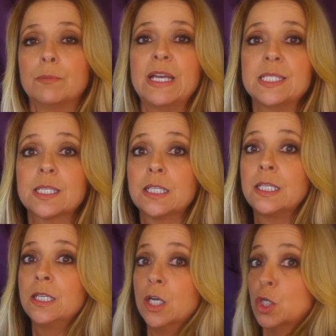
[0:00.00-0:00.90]

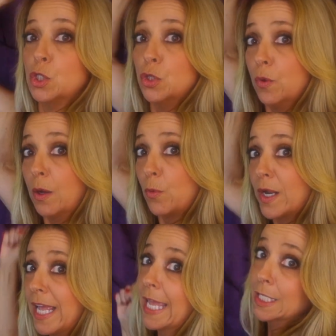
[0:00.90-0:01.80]
basically 2 on
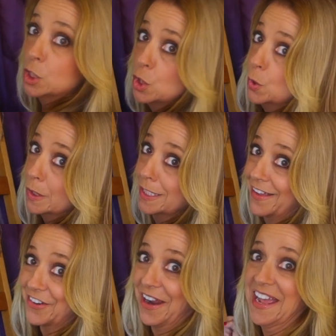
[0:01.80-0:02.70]
one hand, 2 on the
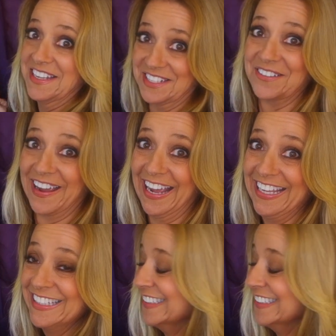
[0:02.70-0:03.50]
other hand, okay?